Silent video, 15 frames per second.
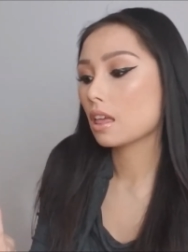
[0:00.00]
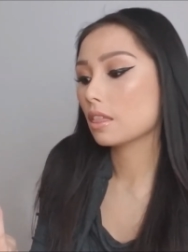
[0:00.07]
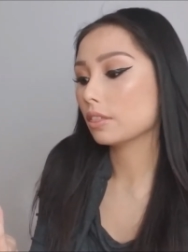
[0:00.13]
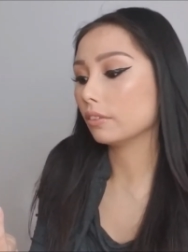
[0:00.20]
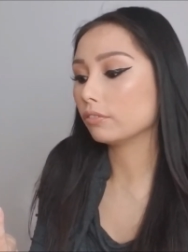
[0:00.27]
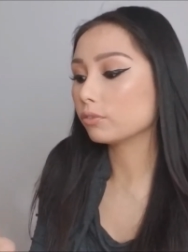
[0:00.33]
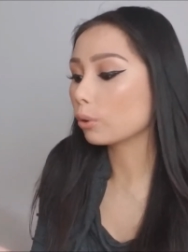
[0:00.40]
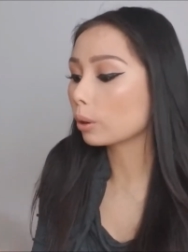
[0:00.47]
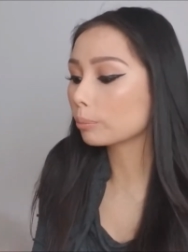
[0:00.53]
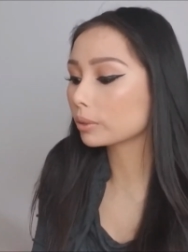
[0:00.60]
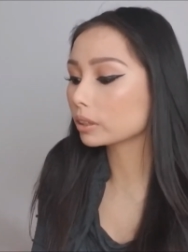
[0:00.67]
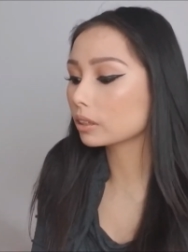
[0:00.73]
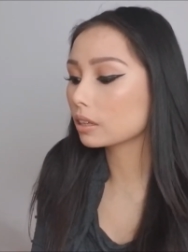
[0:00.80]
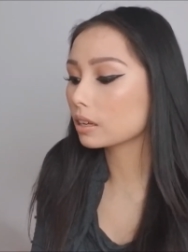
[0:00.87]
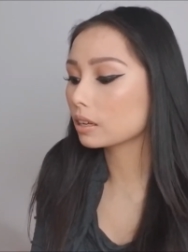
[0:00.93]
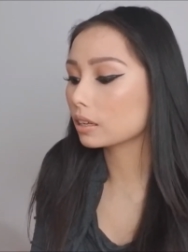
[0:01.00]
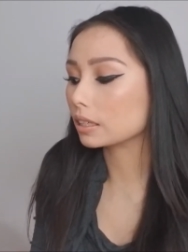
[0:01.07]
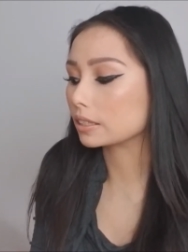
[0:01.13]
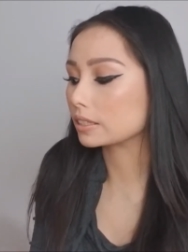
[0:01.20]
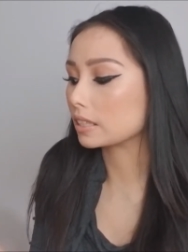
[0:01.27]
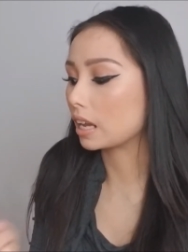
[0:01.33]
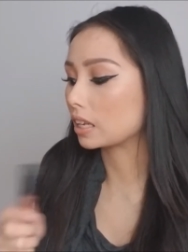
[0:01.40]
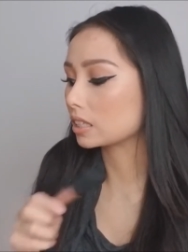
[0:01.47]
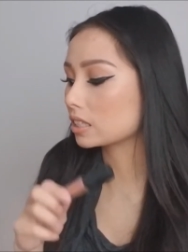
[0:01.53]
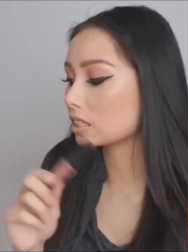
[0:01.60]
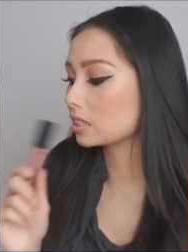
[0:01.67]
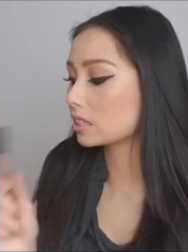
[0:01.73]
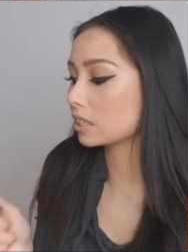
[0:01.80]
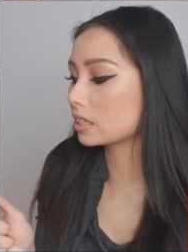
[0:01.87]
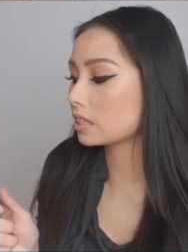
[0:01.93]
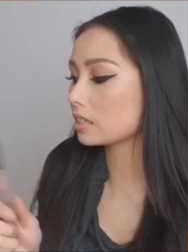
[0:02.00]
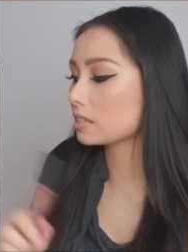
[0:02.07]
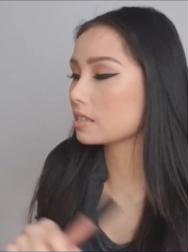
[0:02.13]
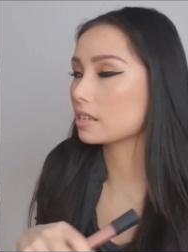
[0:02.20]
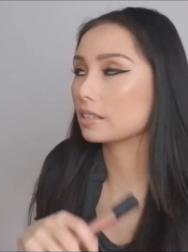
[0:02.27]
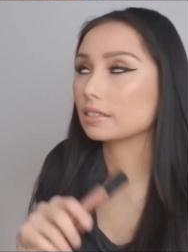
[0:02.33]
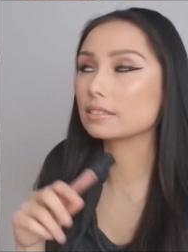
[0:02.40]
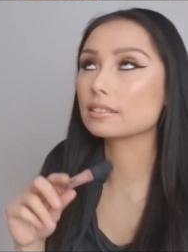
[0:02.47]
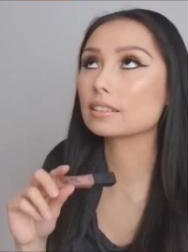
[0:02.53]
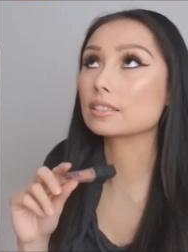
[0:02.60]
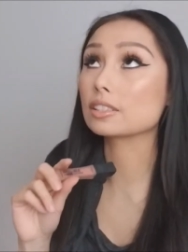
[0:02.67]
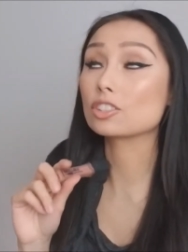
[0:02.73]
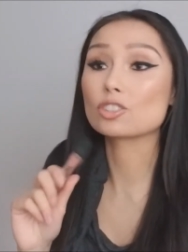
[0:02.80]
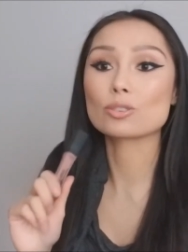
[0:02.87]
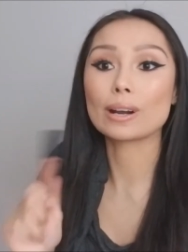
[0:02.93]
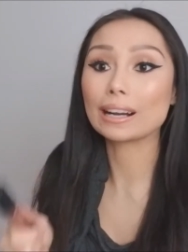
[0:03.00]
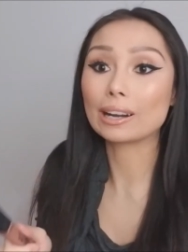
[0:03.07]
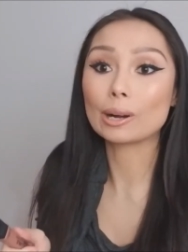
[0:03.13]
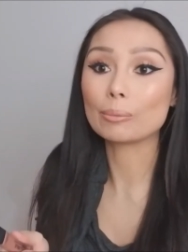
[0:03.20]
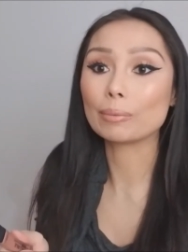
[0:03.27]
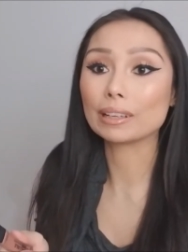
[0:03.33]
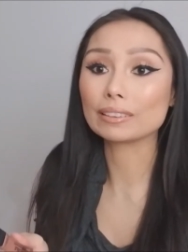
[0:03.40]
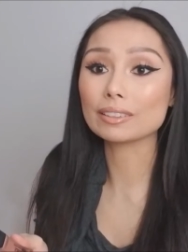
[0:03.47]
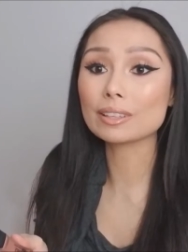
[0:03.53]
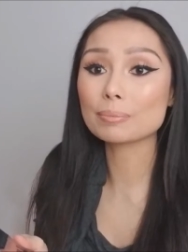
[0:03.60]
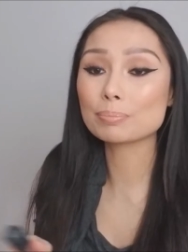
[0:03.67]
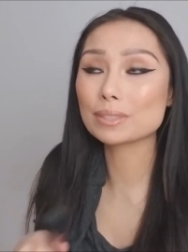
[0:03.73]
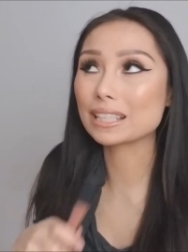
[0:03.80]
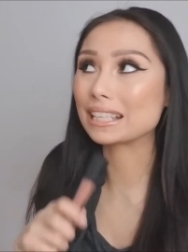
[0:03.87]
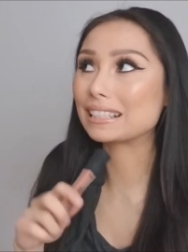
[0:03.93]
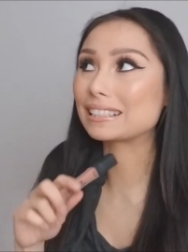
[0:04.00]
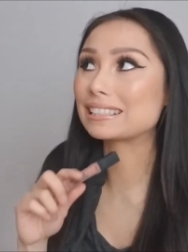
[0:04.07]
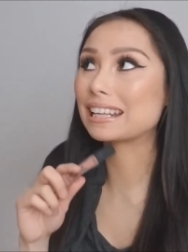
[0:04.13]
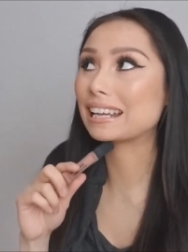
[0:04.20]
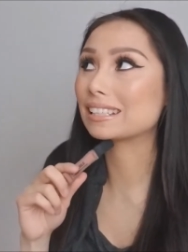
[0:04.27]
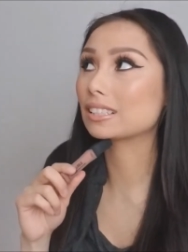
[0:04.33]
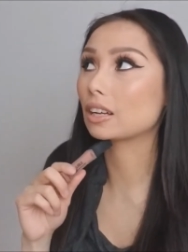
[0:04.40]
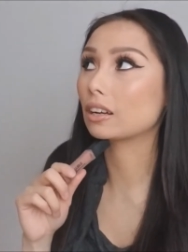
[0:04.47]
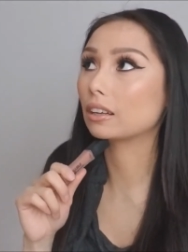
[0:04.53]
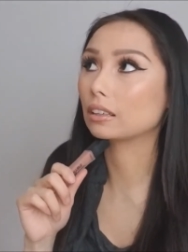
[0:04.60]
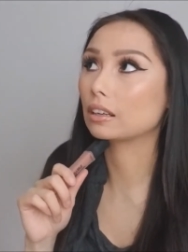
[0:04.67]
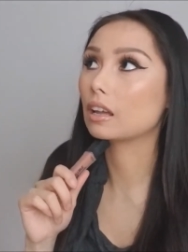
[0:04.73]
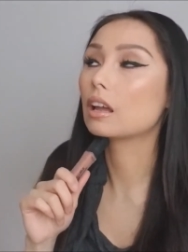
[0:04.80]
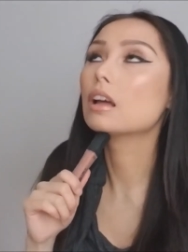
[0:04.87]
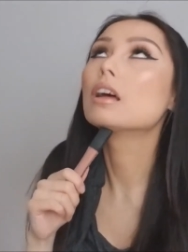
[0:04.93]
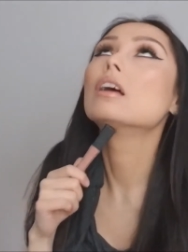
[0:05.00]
The formula, it's not sticky, it doesn't dry out my lips, it stays on